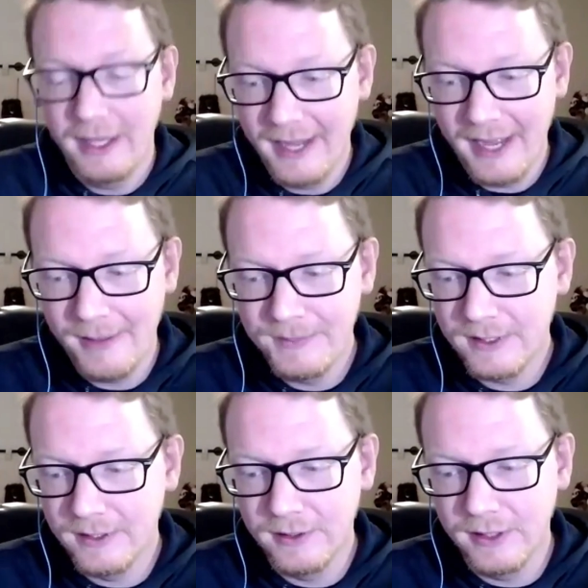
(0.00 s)
Yeah,
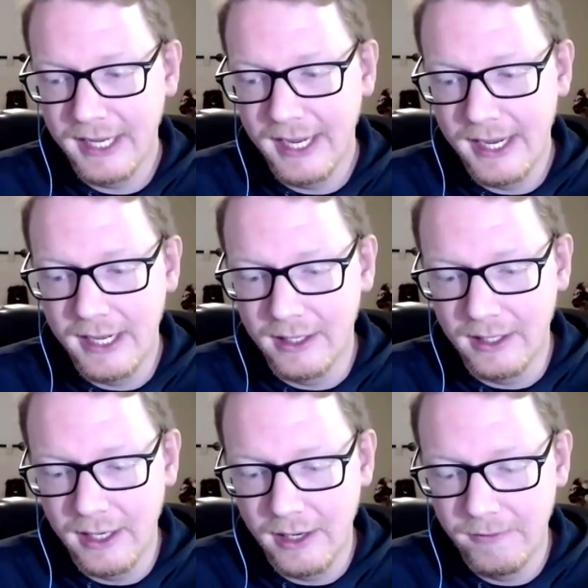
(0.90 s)
absolutely. And,
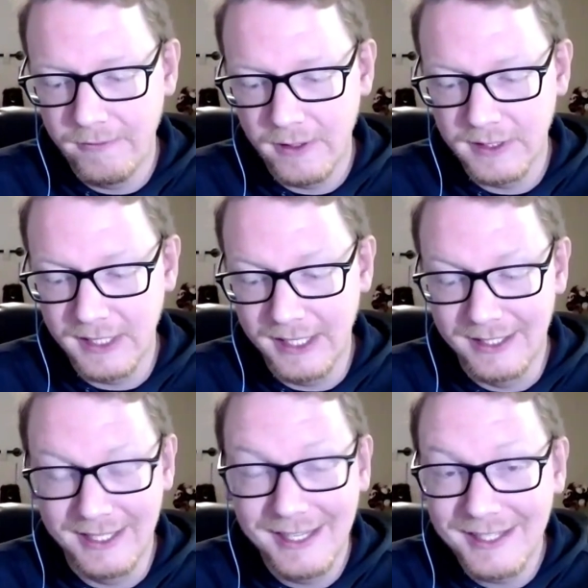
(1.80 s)
folks, it
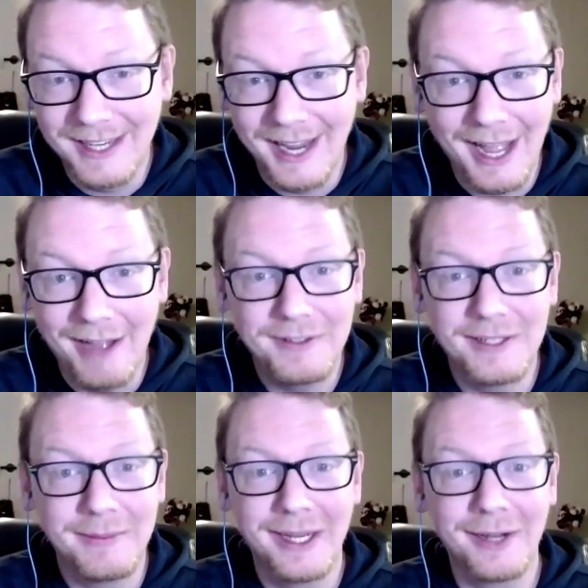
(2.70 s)
doesn't have
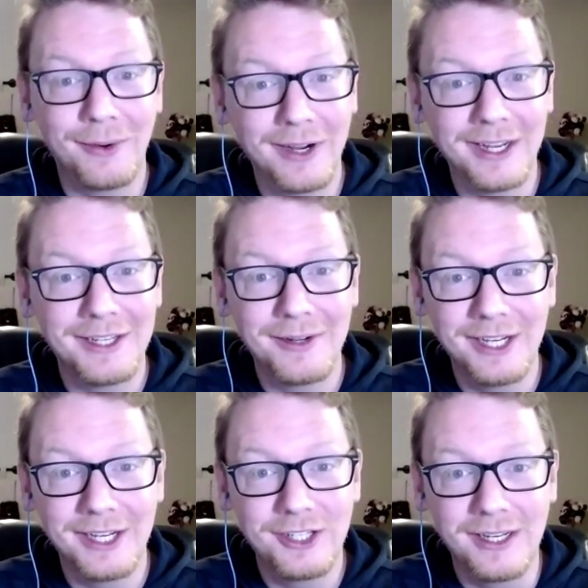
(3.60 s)
to be organ
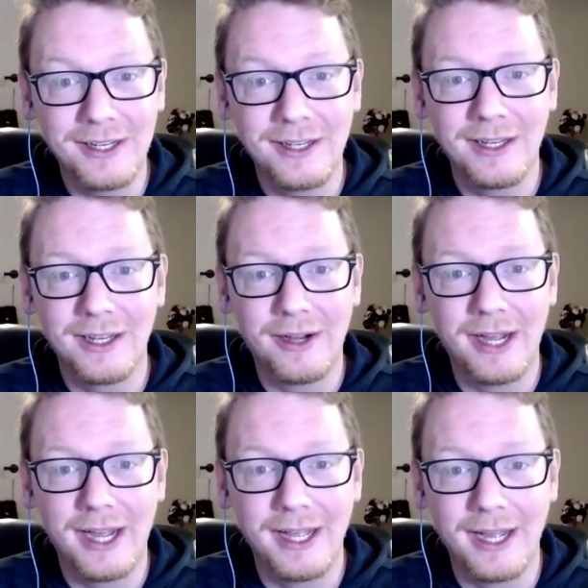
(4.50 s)
donation.
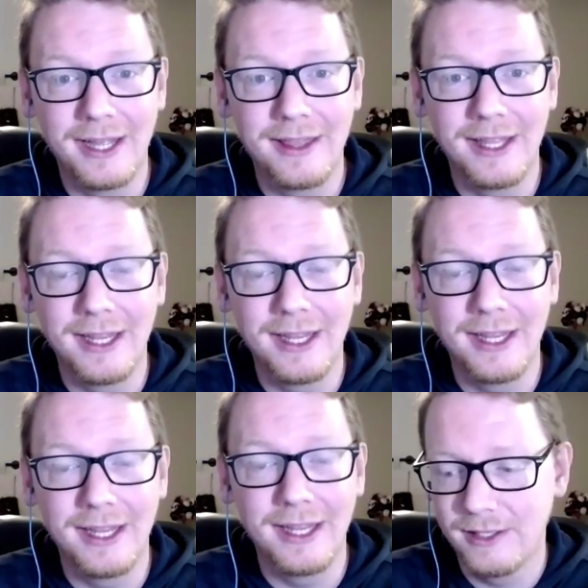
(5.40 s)
I think
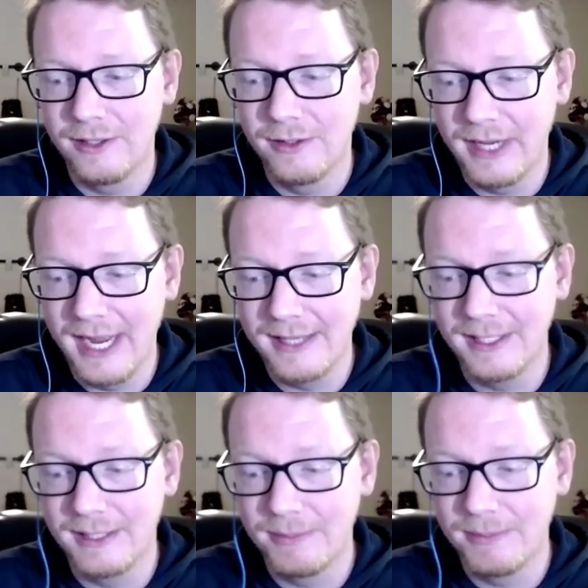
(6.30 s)
to
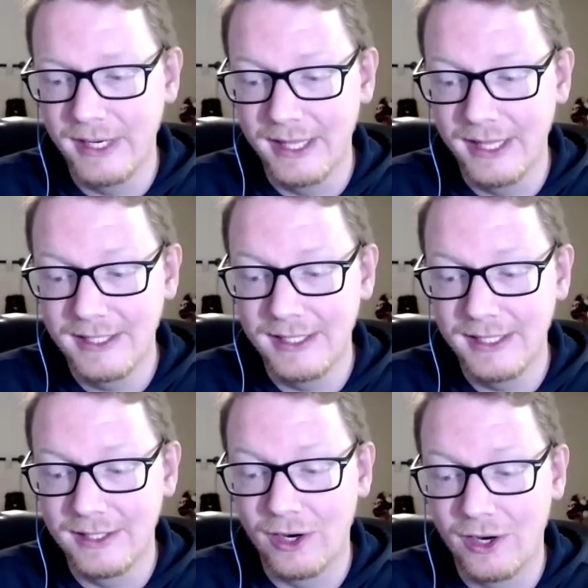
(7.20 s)
Cassie's point, this
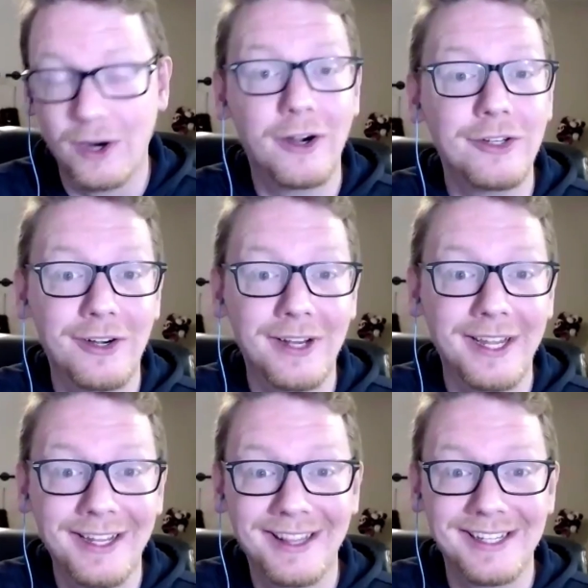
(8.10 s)
is her
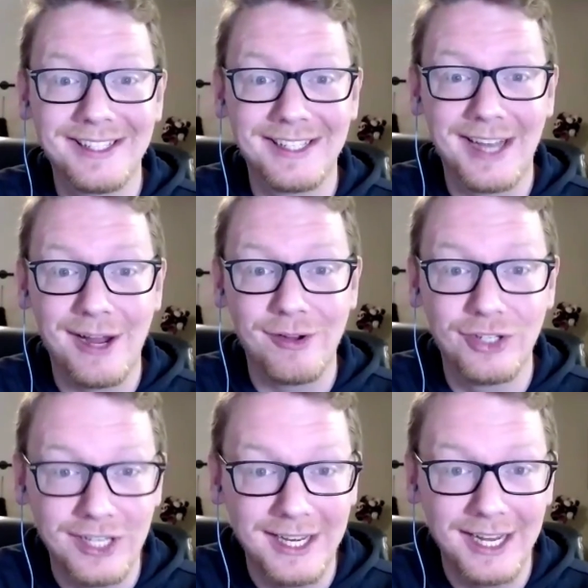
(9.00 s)
journey. This is how
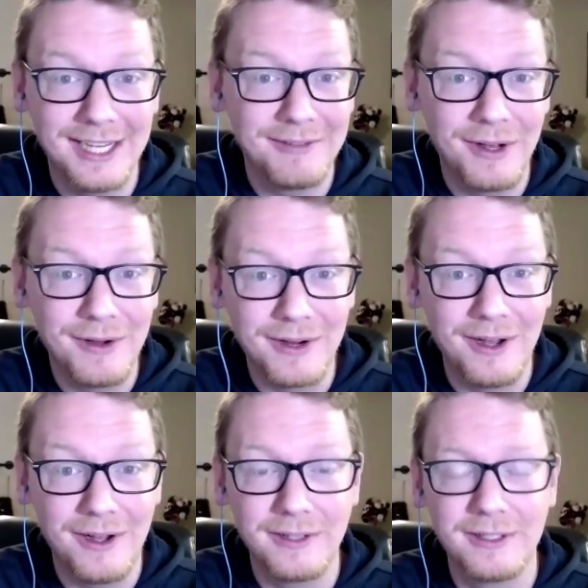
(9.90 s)
she has felt
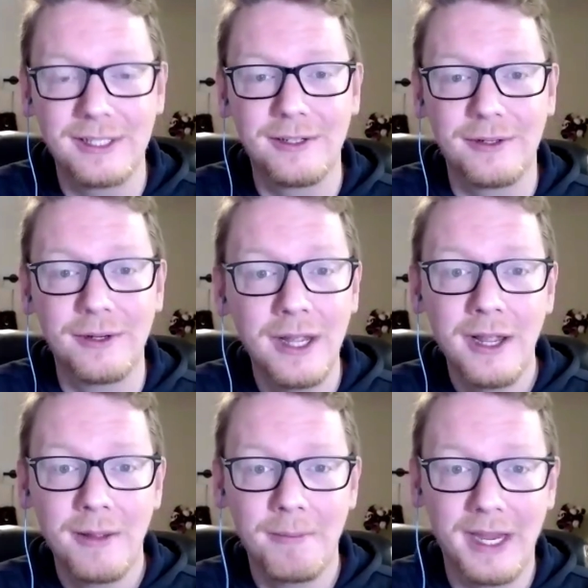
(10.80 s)
called to
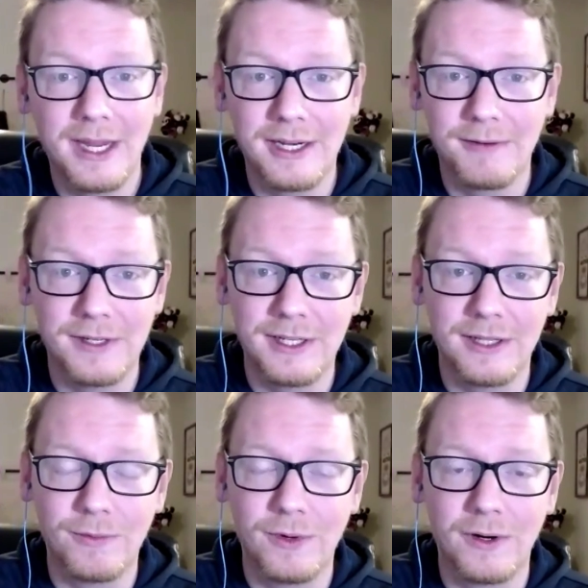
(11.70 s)
make a difference
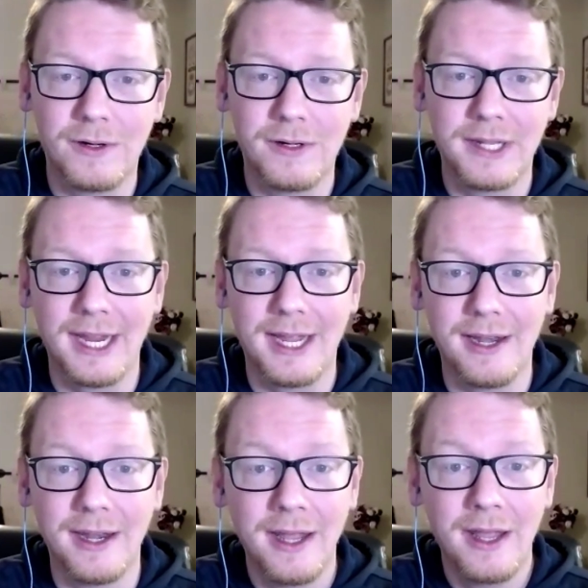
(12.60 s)
in the world.
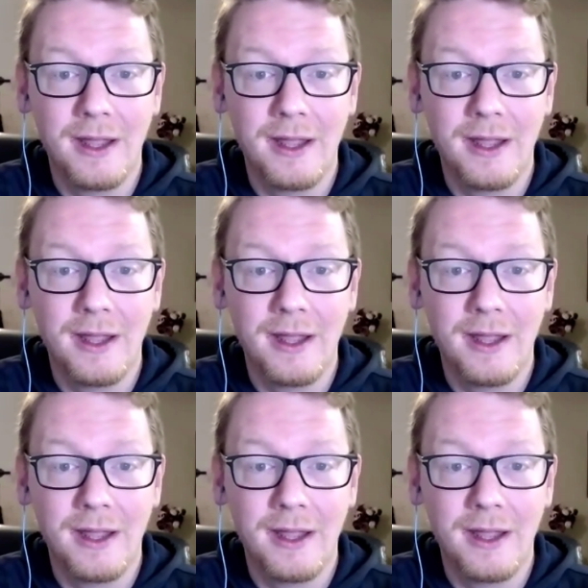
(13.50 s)
And,